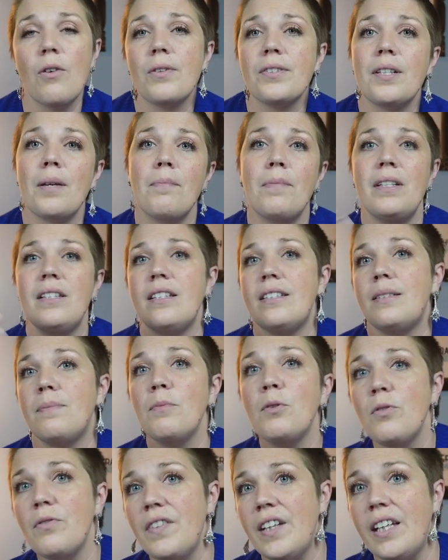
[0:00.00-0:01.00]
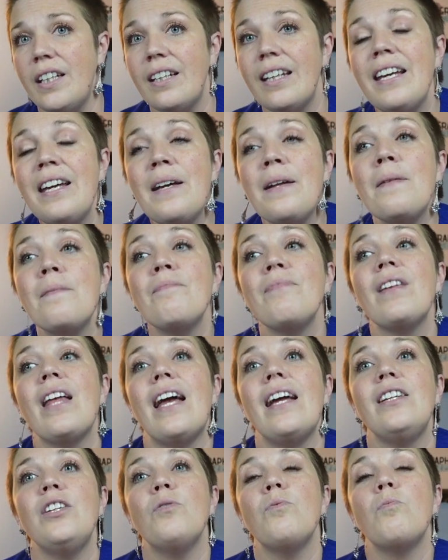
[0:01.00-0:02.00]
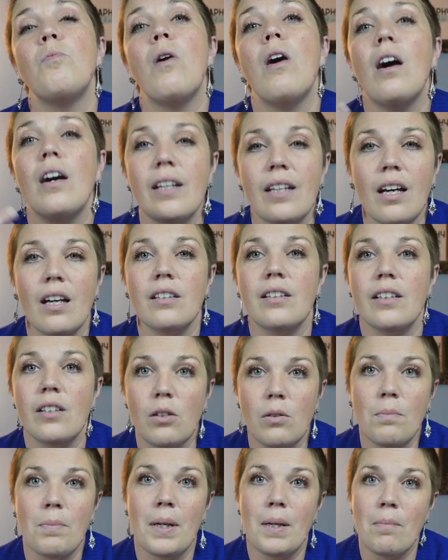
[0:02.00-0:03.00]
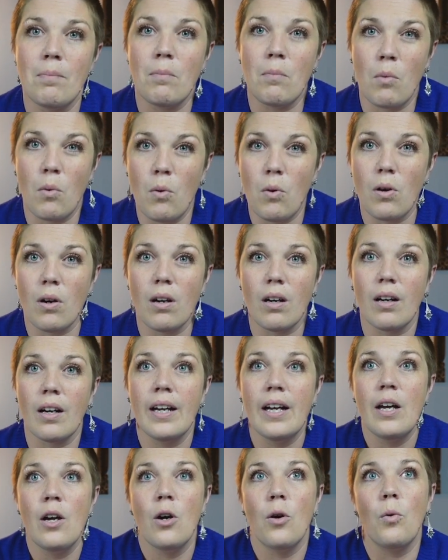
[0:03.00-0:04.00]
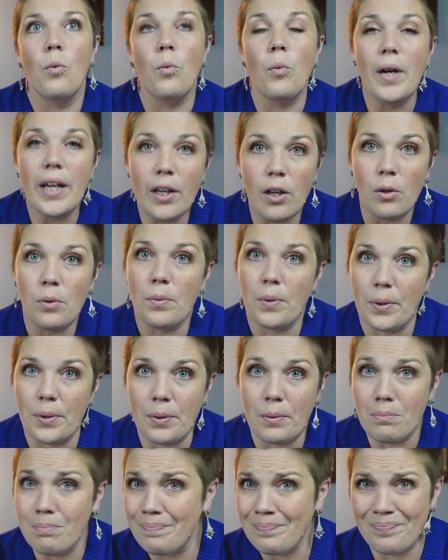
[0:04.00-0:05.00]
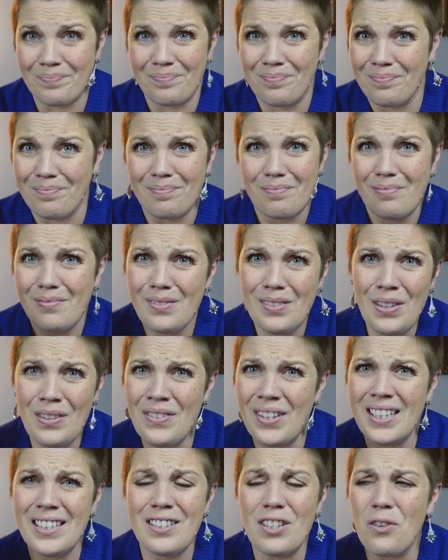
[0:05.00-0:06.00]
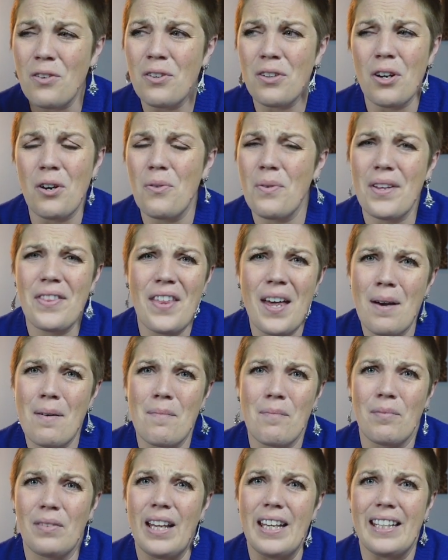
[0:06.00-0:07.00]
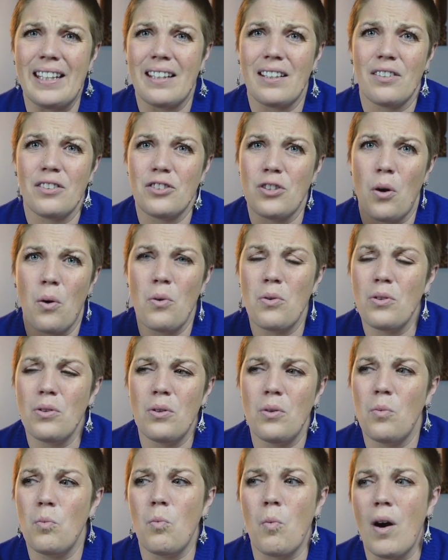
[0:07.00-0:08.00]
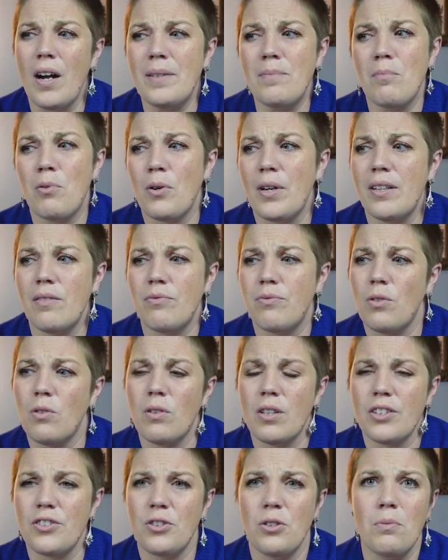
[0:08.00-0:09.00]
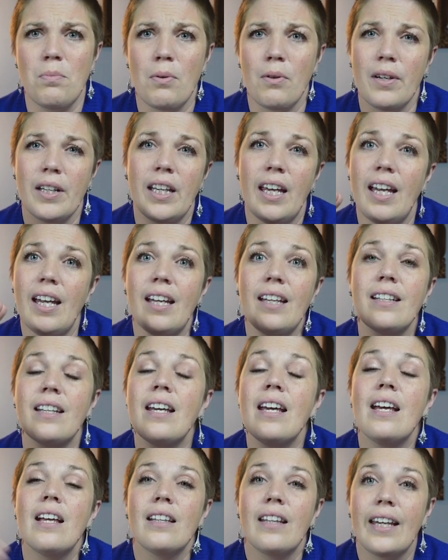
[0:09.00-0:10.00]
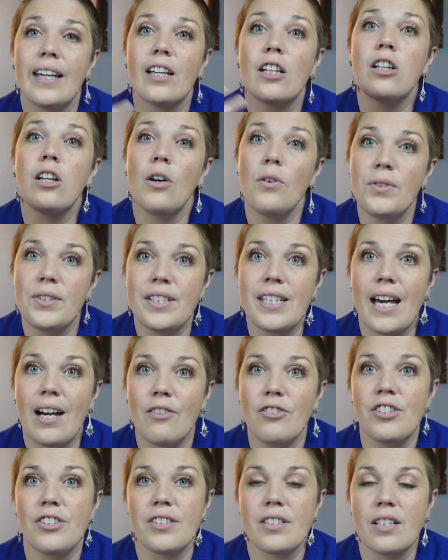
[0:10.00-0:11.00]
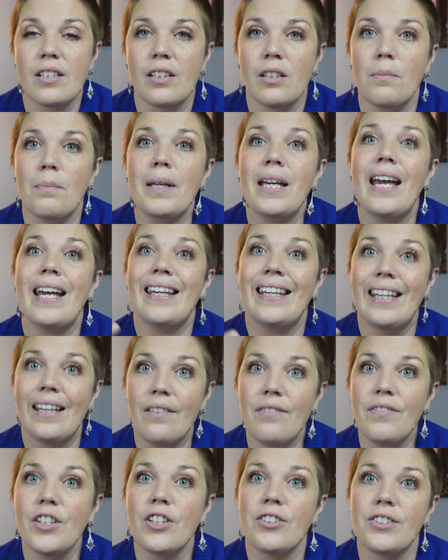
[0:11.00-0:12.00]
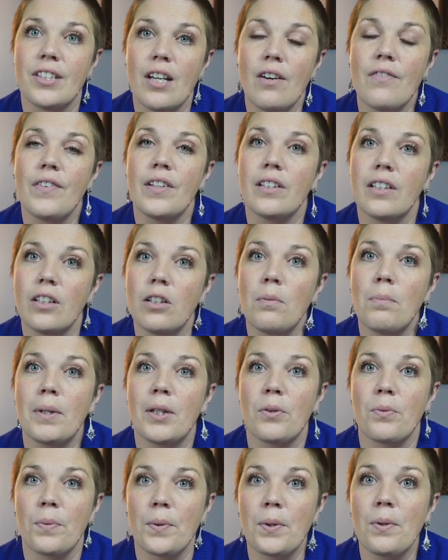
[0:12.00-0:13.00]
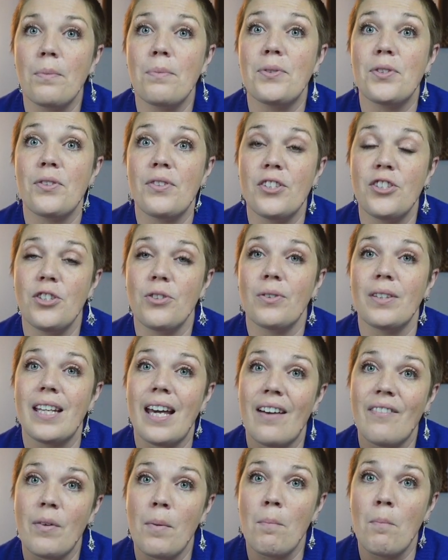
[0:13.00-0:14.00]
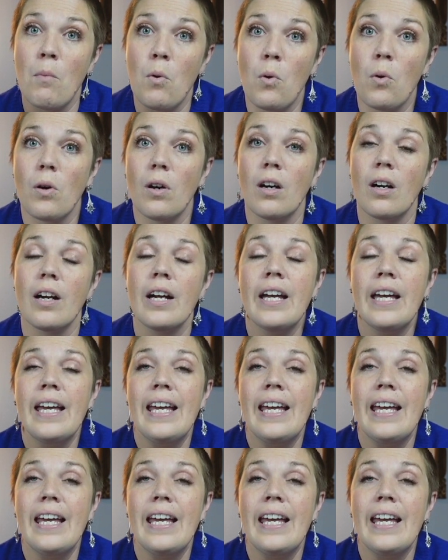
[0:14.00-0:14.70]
or somebody that's moving and you want a little bit more wiggle room, then don't go with that like total 1.4, 2.8, like close down just a little bit and give yourself a little bit of room so that you can have a more